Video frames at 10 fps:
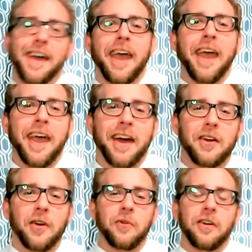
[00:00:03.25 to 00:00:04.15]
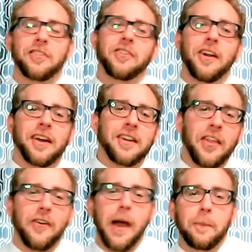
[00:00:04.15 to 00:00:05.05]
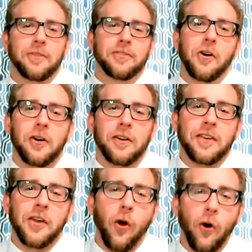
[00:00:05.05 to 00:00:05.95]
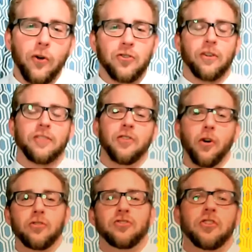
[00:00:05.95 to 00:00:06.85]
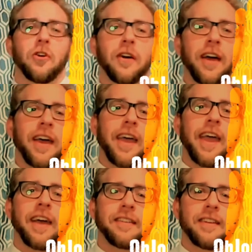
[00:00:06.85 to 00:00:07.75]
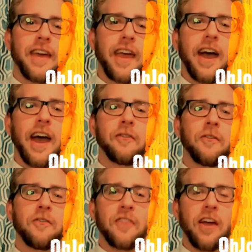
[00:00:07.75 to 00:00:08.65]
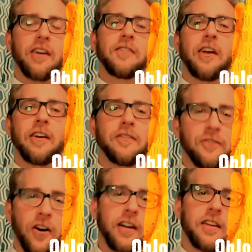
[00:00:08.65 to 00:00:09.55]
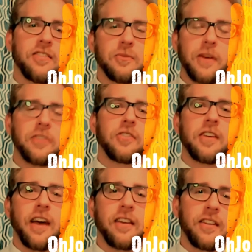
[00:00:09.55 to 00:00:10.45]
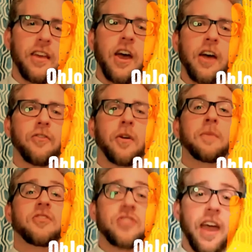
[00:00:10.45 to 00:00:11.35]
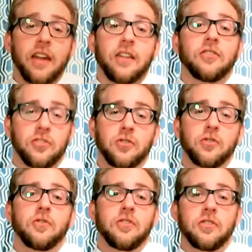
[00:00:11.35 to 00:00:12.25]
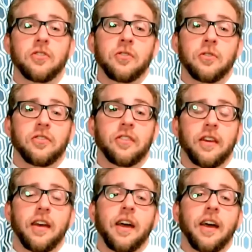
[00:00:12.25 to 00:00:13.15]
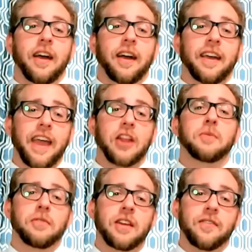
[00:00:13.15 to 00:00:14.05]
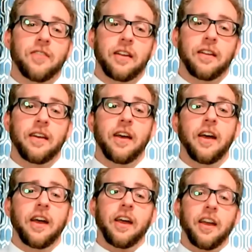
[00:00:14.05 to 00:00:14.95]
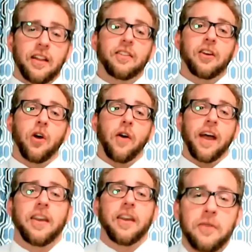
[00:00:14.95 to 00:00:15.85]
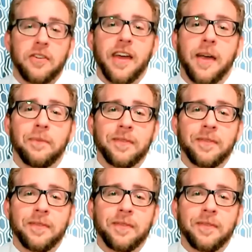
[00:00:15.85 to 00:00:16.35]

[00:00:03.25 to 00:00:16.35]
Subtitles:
And we are starting another episode of the OhJordzOhShow. Show. And today I have a very, very fun special guest from Channel 2 News. Can you believe it? Go ahead, give them your name.